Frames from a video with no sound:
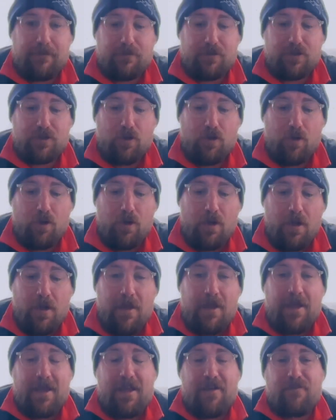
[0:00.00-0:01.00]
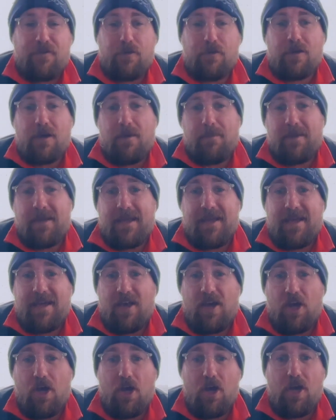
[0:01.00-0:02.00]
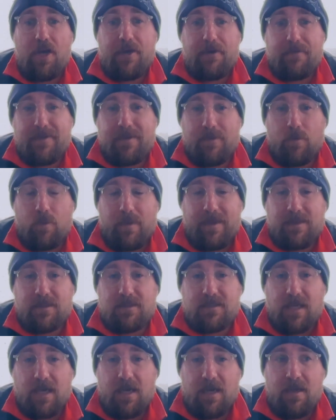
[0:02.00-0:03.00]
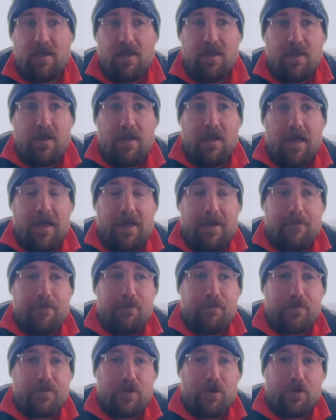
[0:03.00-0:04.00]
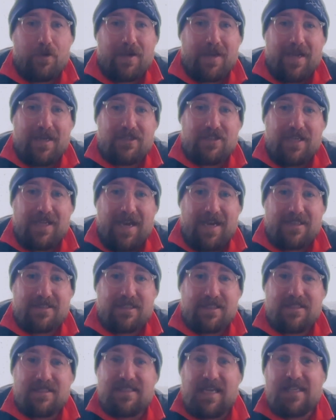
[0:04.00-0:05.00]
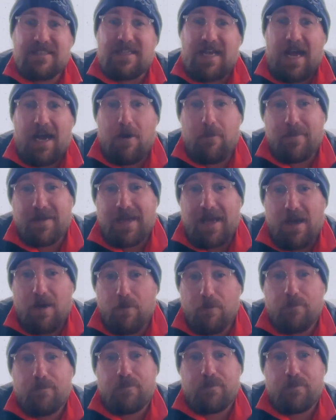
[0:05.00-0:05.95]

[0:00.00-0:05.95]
resort. If you come here earlier in the winter, you can actually access Saas-Almagau